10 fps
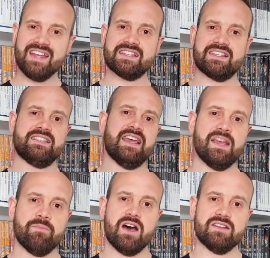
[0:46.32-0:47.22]
does the
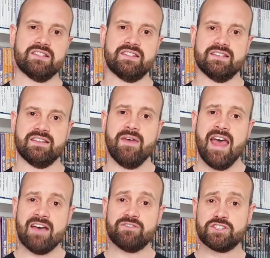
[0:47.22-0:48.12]
Sega Master System
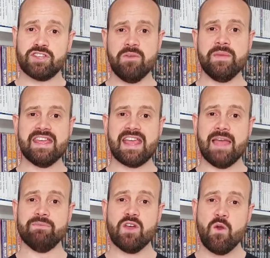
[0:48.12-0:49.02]
have so many
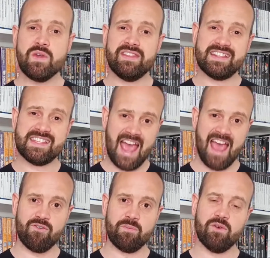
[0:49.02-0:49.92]
games with
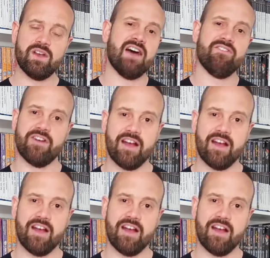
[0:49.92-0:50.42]
terrible cover